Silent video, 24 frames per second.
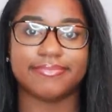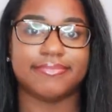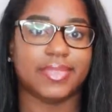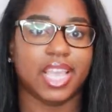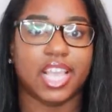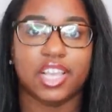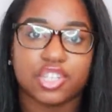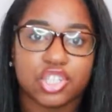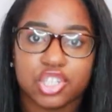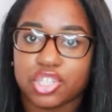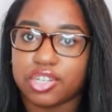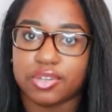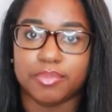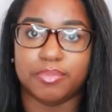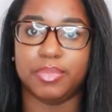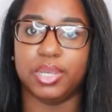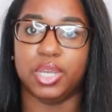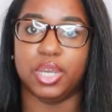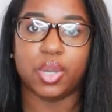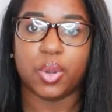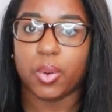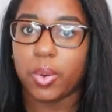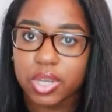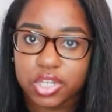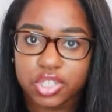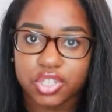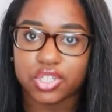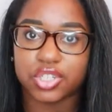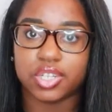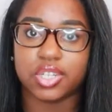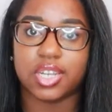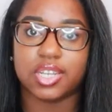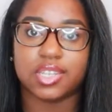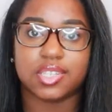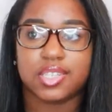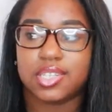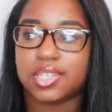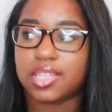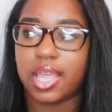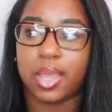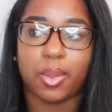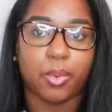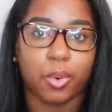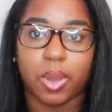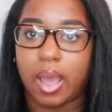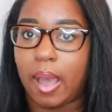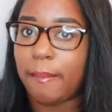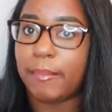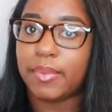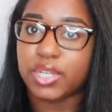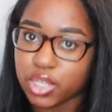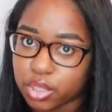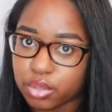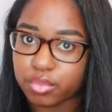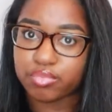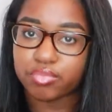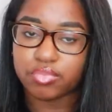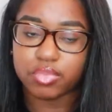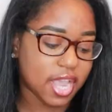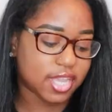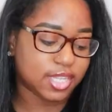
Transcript: it shouldn't be a question as to like what I'm gonna do.